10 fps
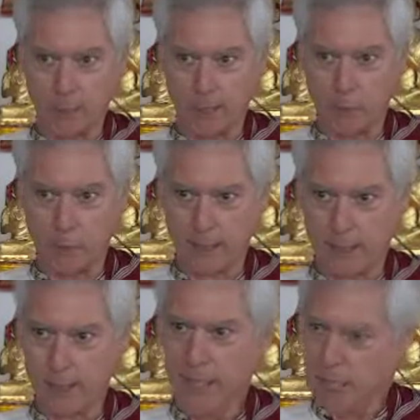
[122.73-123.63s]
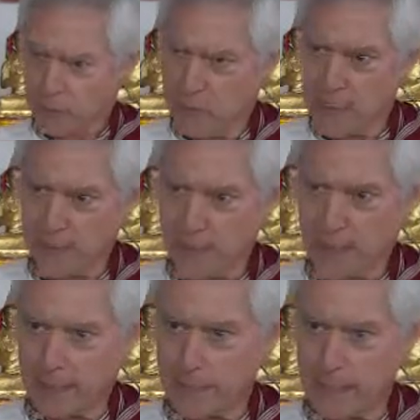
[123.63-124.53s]
touching in the movie. Yeah. It was very,
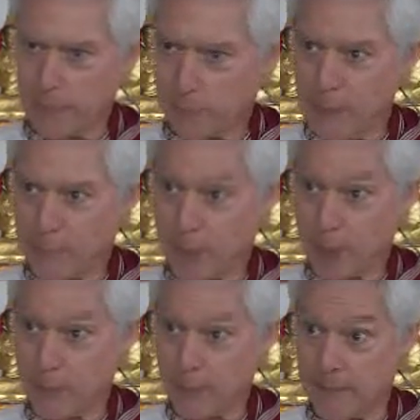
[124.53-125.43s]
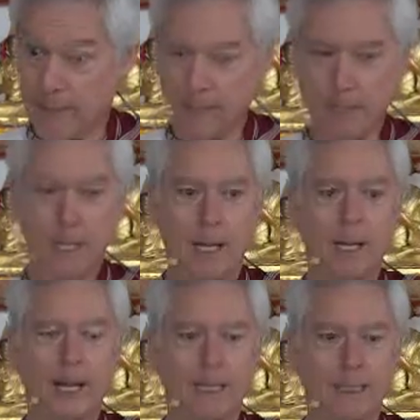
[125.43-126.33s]
very nice. It was really Dharma.
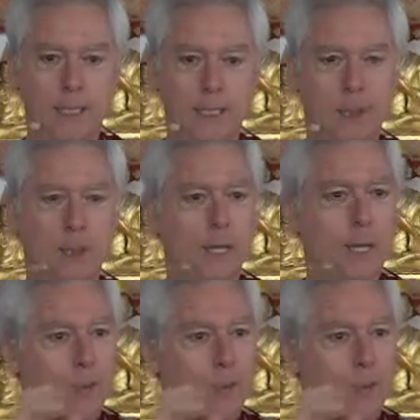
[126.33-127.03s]
I see you.